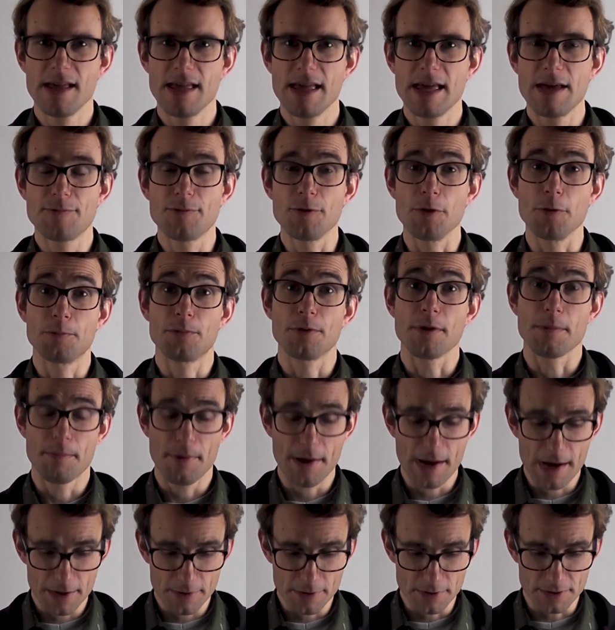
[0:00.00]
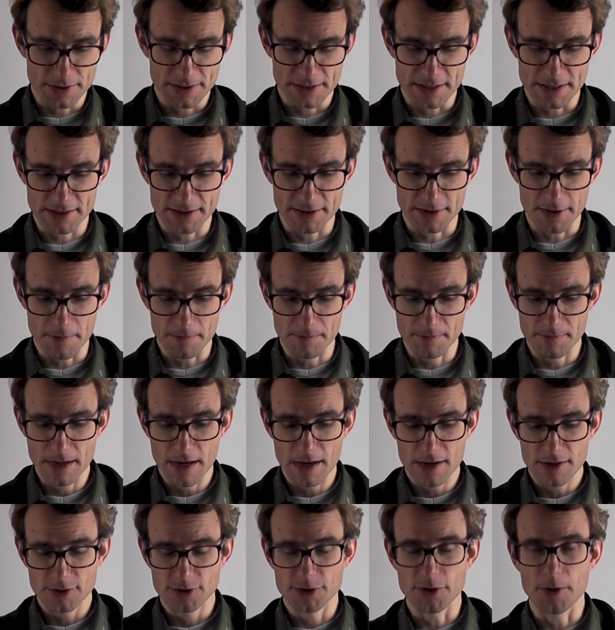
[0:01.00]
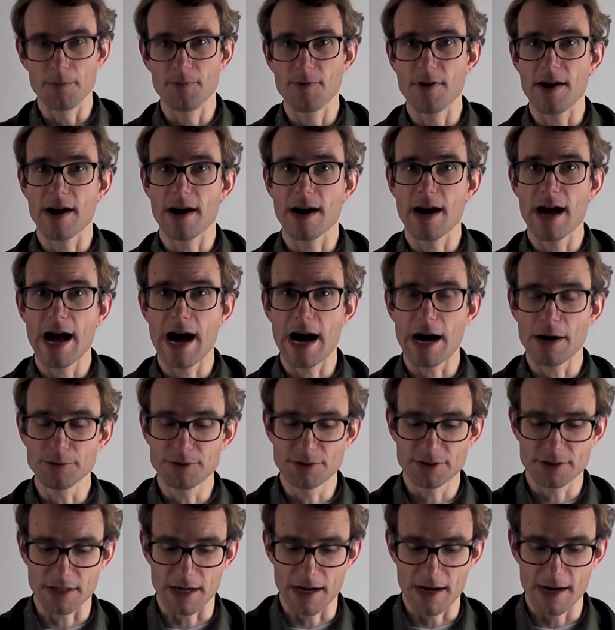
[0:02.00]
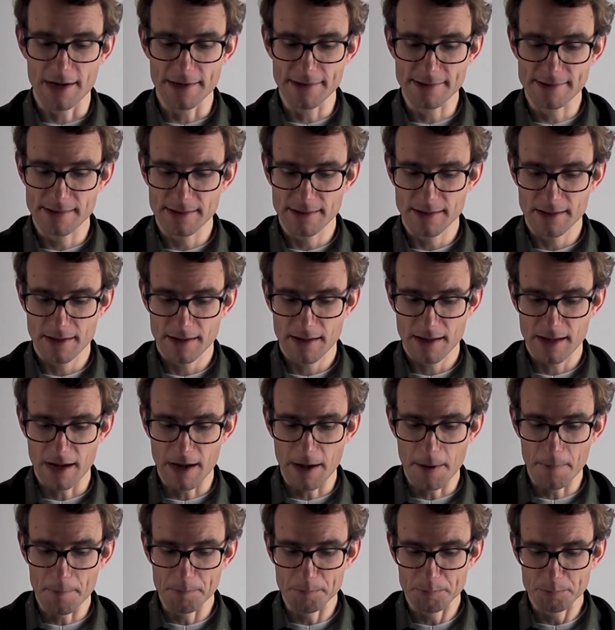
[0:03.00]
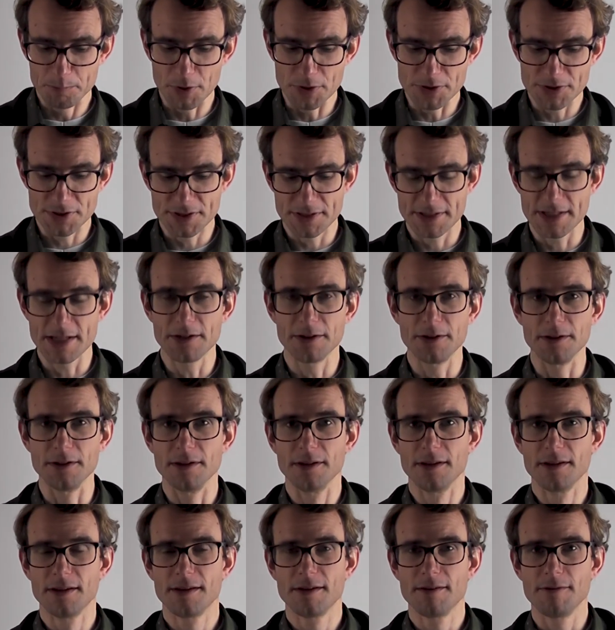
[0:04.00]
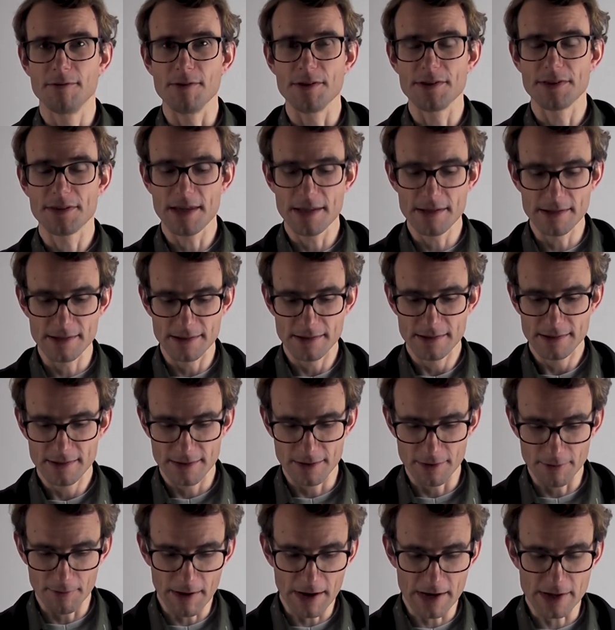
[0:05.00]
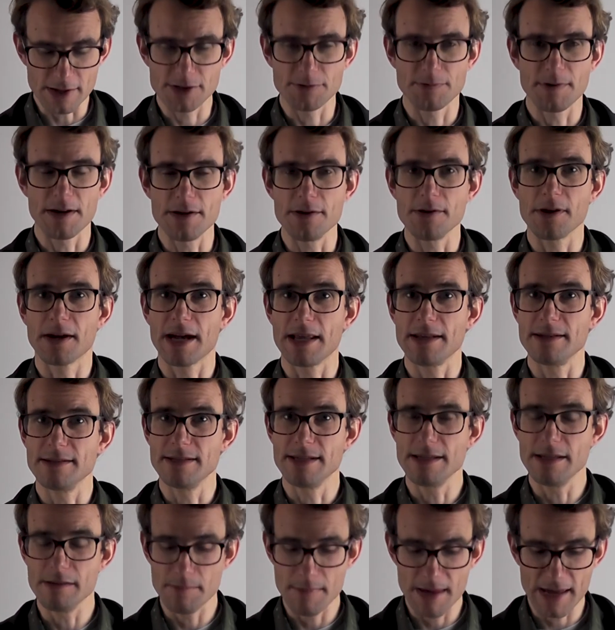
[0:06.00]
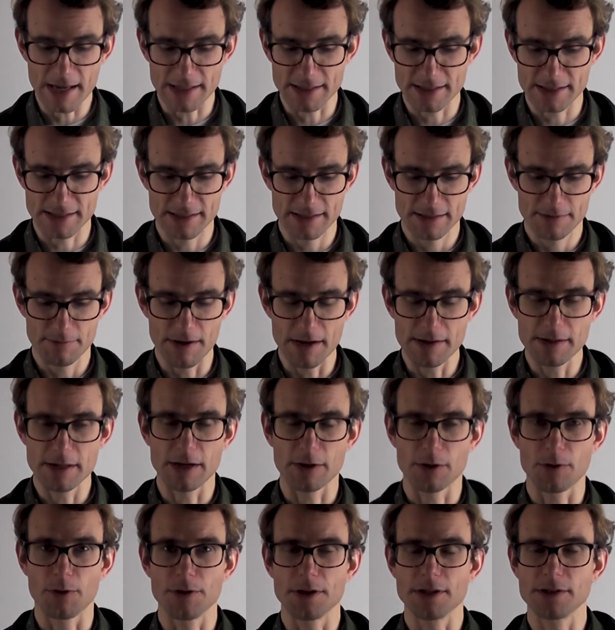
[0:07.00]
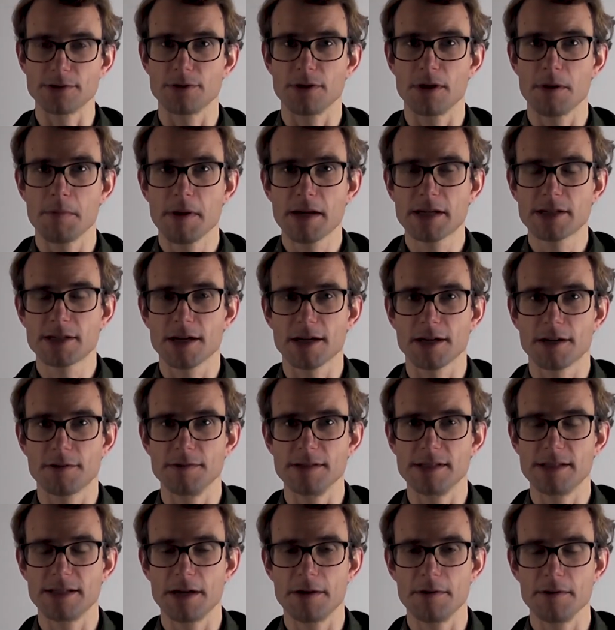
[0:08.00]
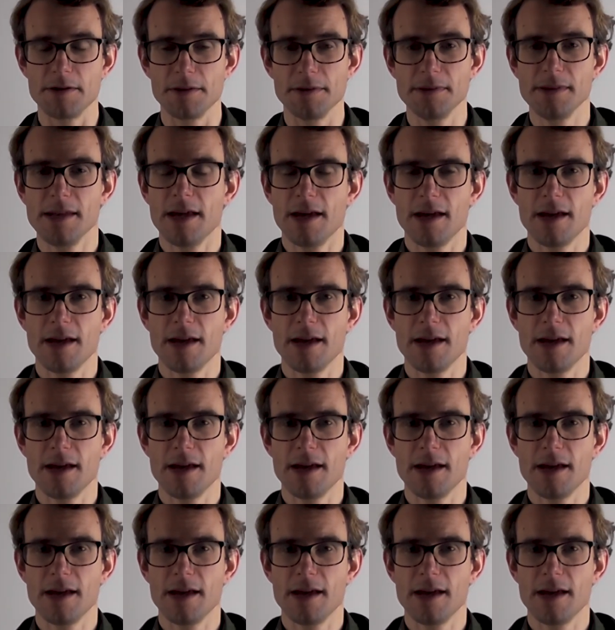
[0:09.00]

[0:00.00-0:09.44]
If you prepare your system somewhere outside, but still within the range where you can demix, right, according to the mixing criterion,